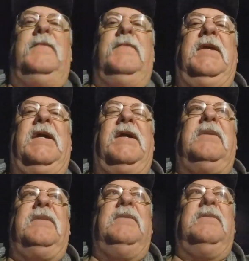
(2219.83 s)
Yeah,
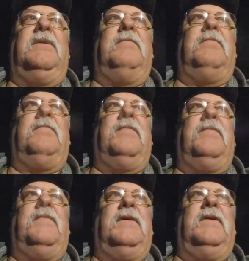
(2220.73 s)
he
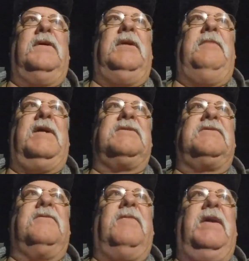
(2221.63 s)
passed
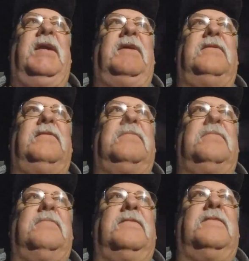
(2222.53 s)
away.
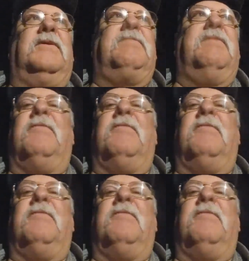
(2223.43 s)
Oh, it's been a